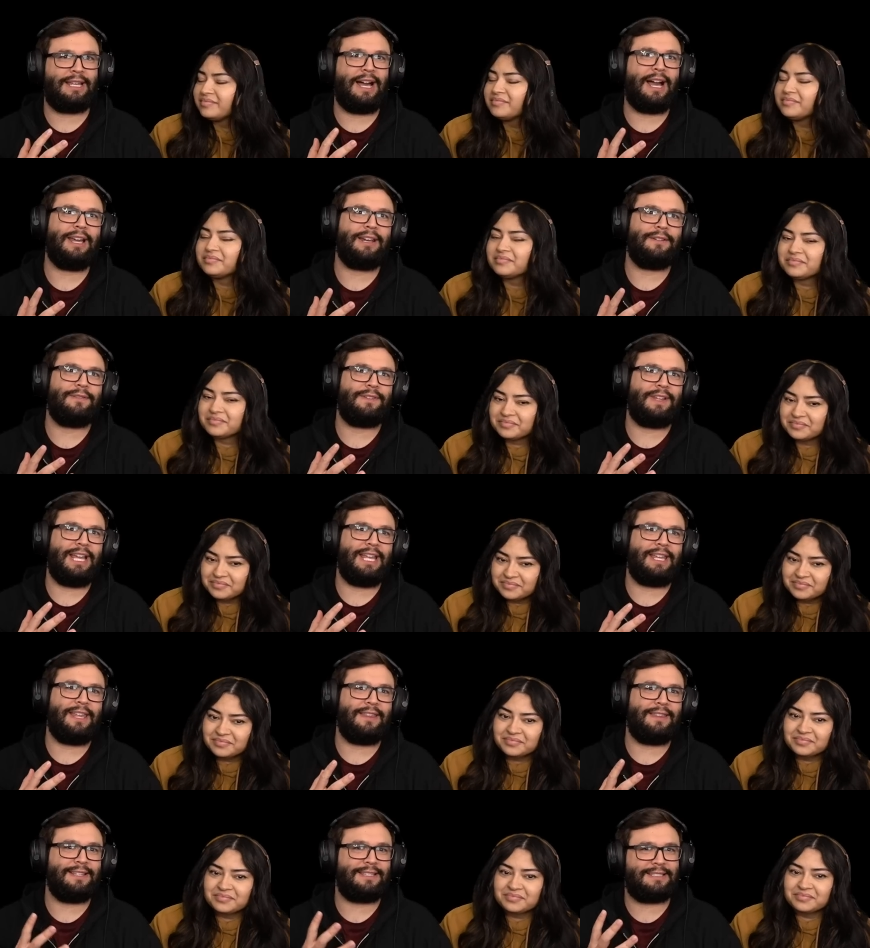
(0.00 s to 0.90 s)
Speaker 1: kind of
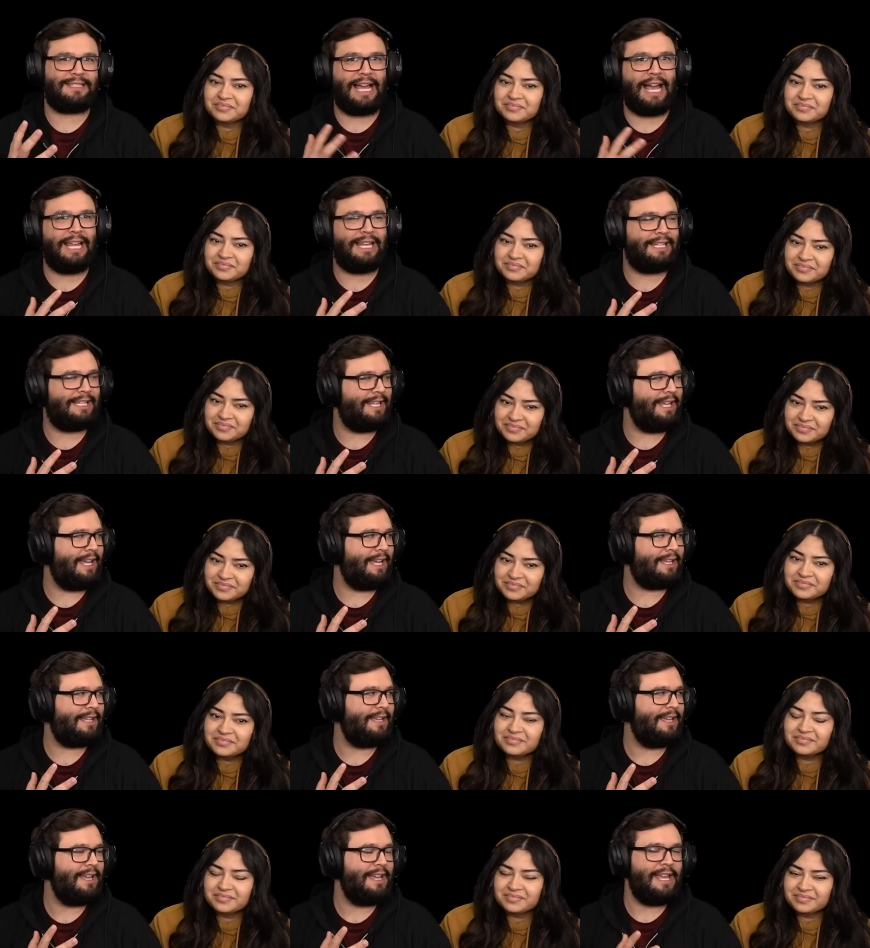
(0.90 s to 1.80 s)
like the
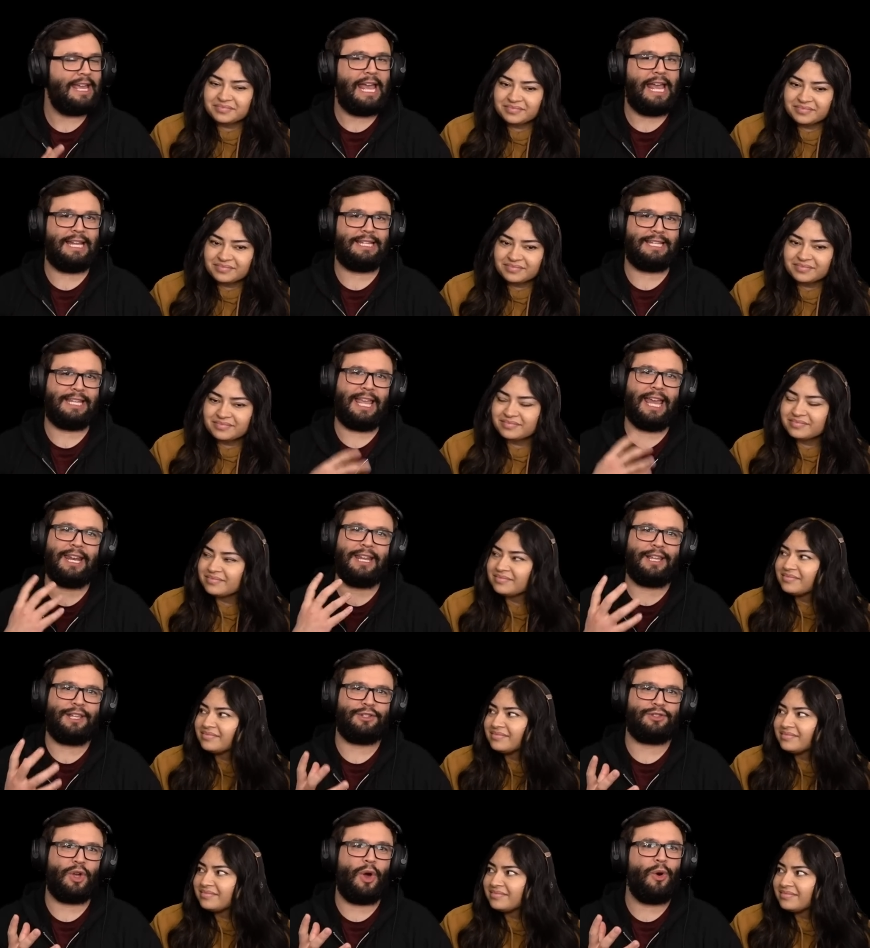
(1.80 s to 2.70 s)
sidekick and to getting
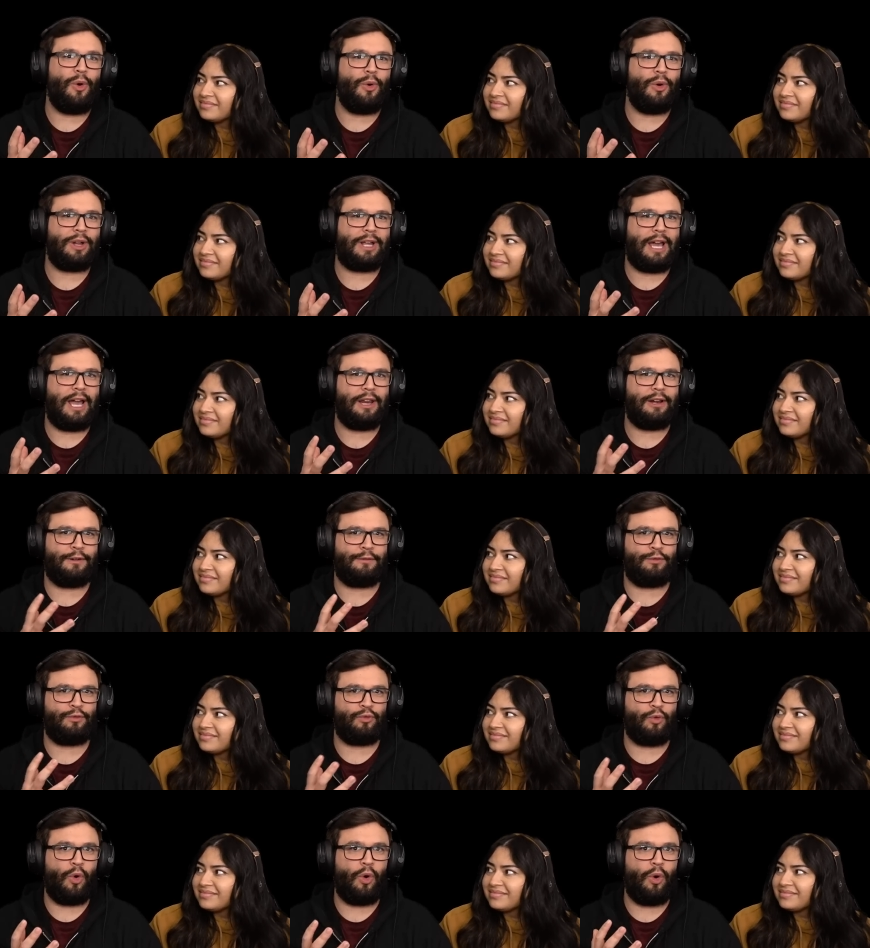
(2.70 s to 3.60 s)
his own kind
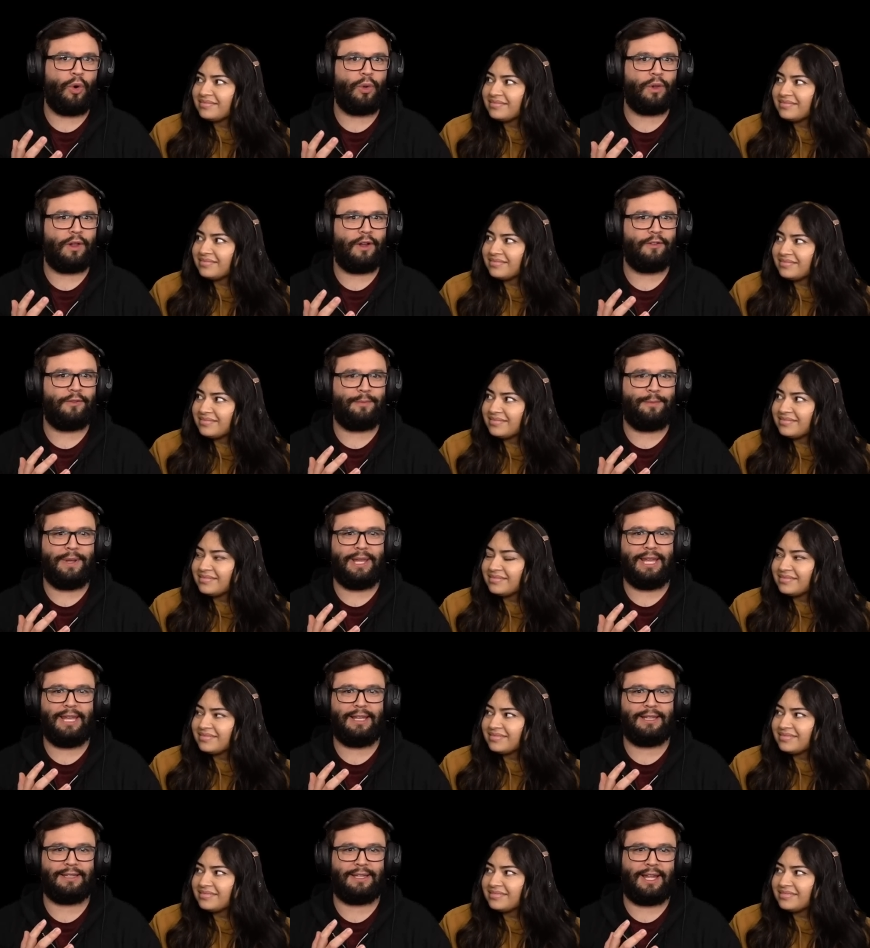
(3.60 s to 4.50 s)
of role of
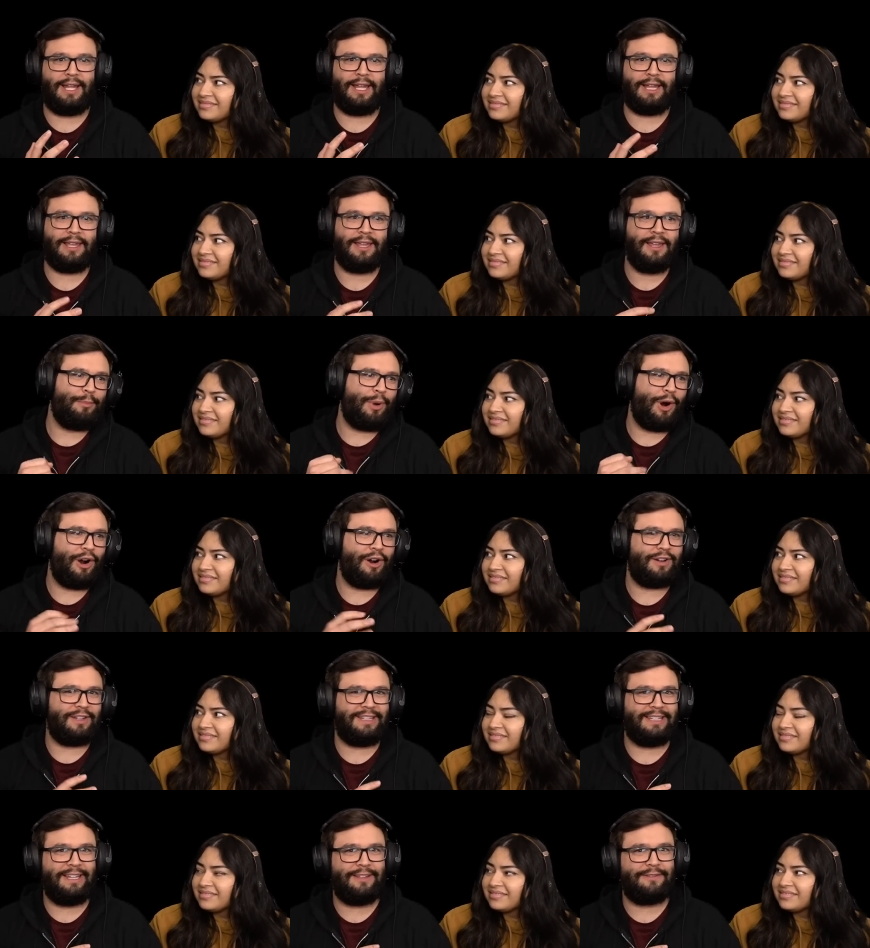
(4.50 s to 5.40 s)
being like
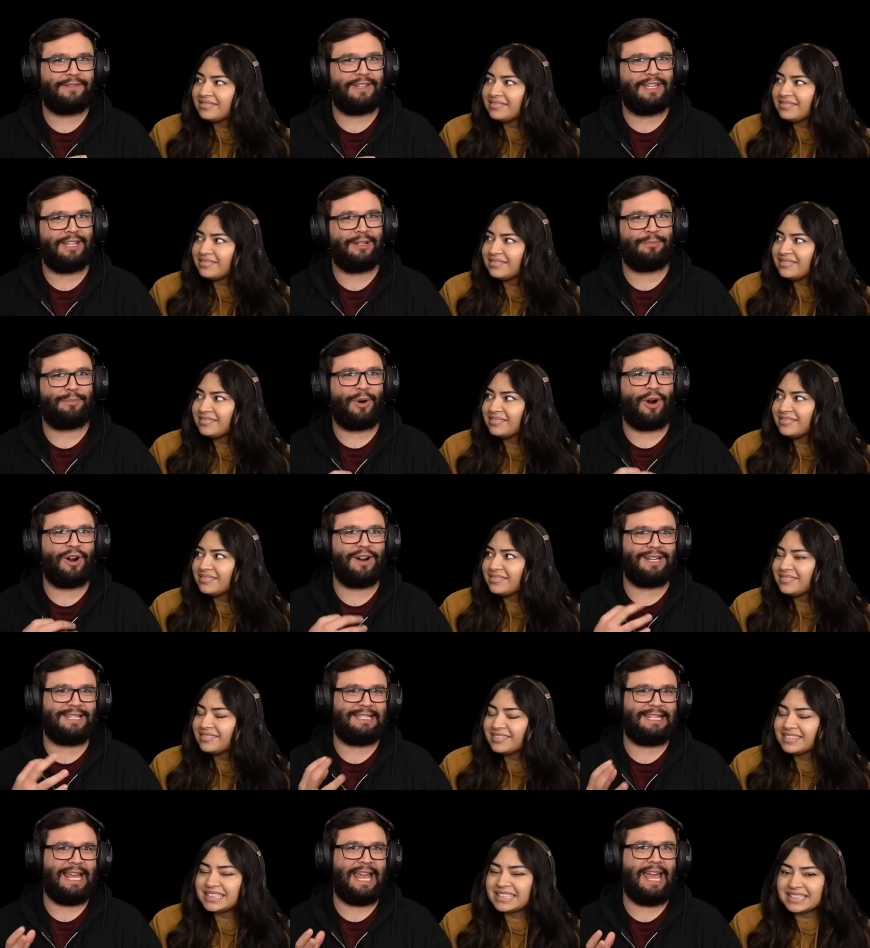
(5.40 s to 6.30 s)
part living,
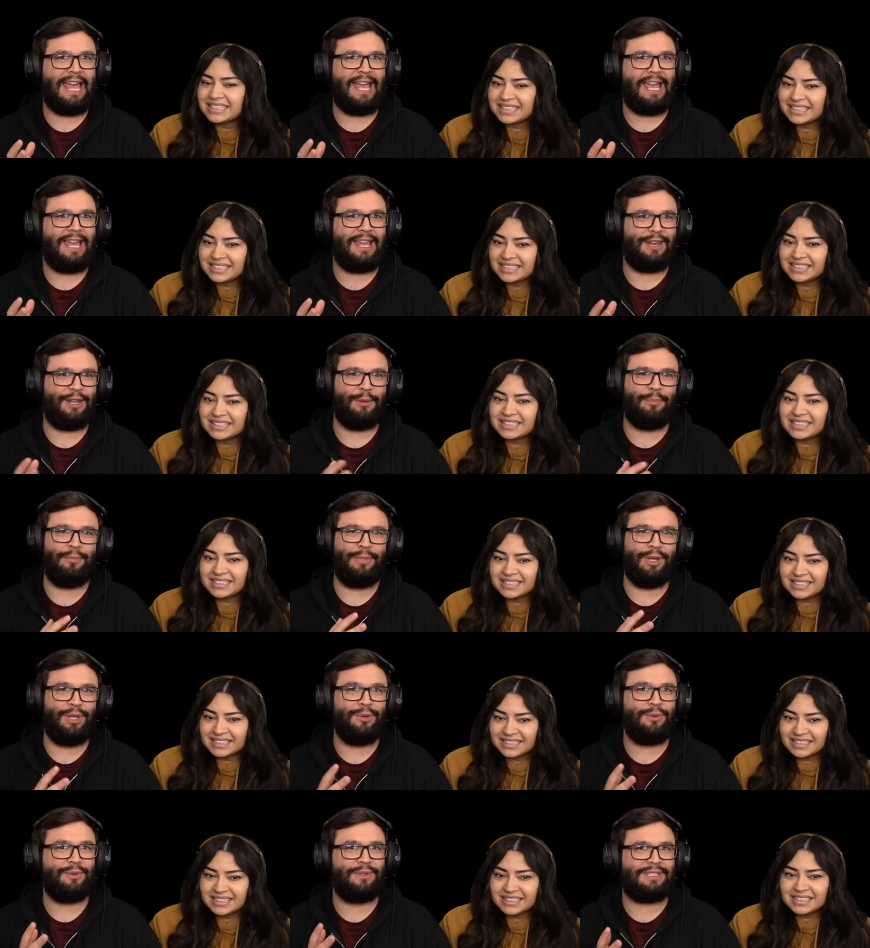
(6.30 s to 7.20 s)
part dead,
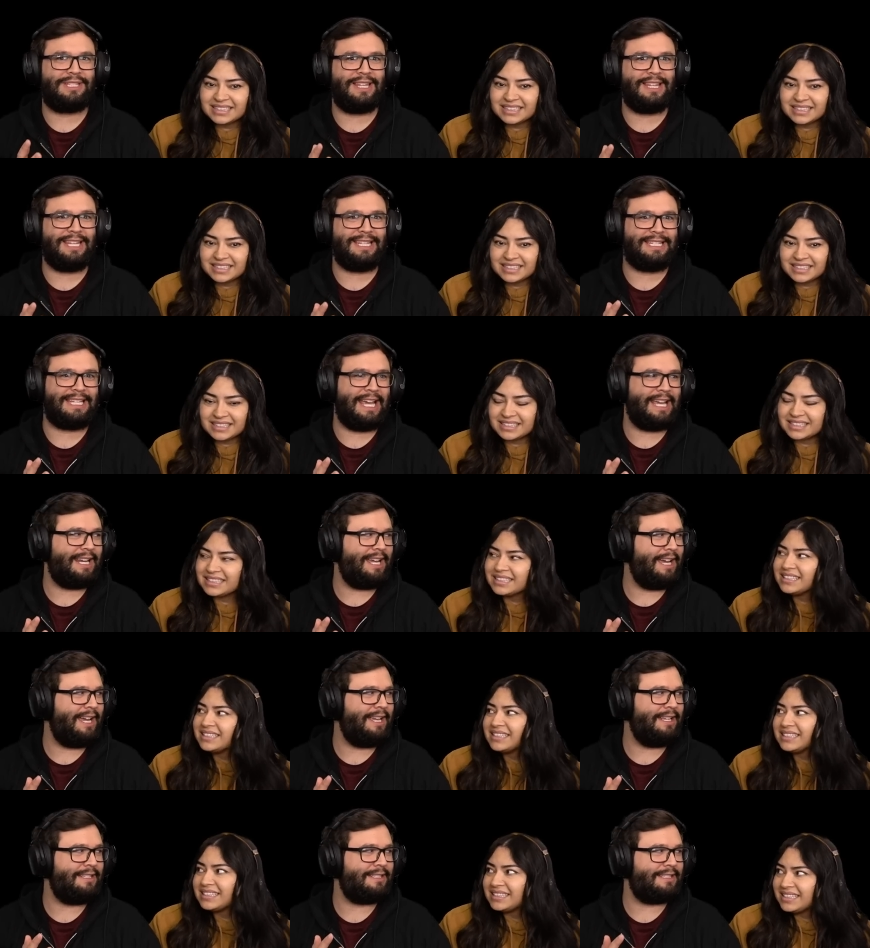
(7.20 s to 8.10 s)
immune to the
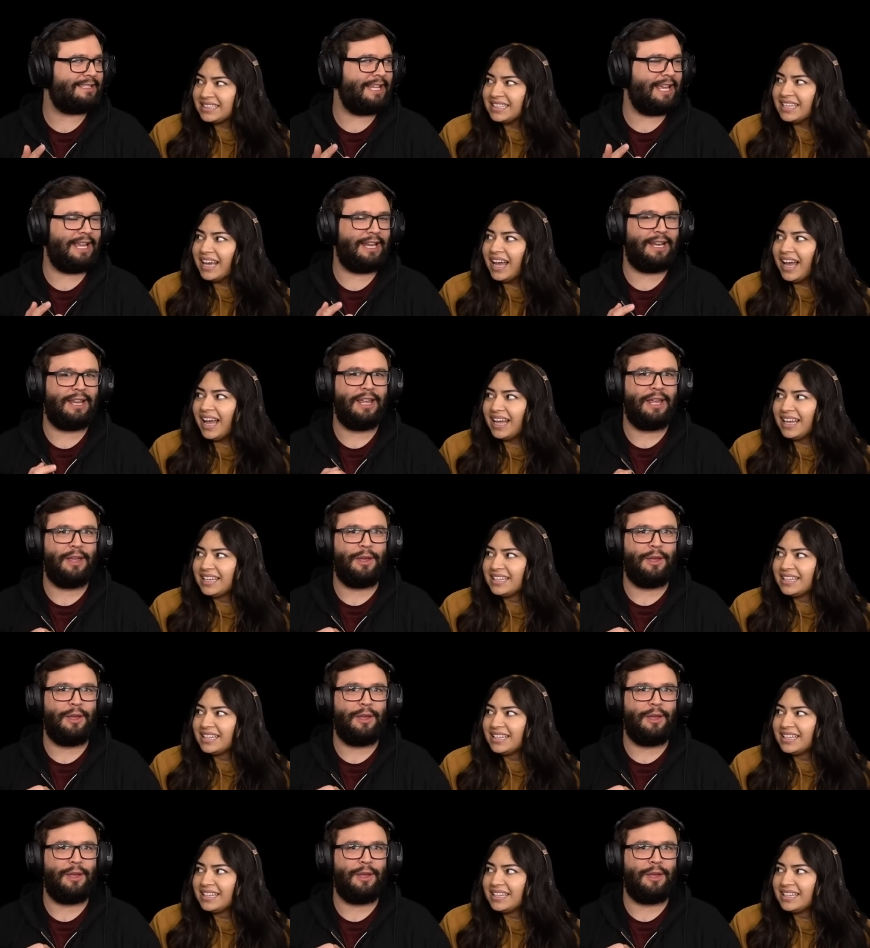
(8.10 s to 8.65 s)
deadites and yeah